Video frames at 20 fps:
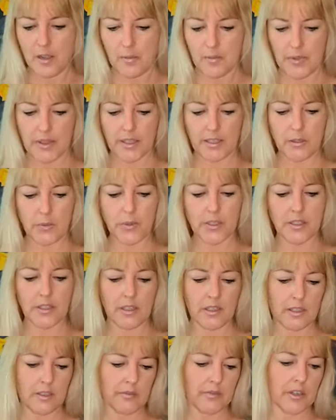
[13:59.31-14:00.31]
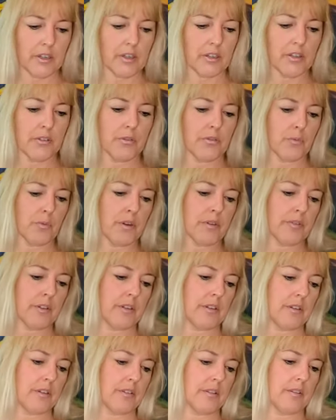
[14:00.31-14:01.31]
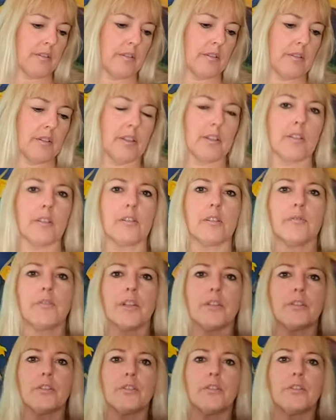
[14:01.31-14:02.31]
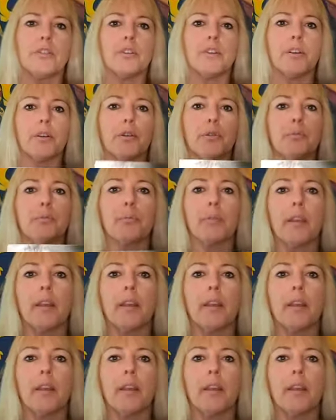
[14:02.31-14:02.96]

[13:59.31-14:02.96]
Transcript: but this was of our, one of our, this is of our studio.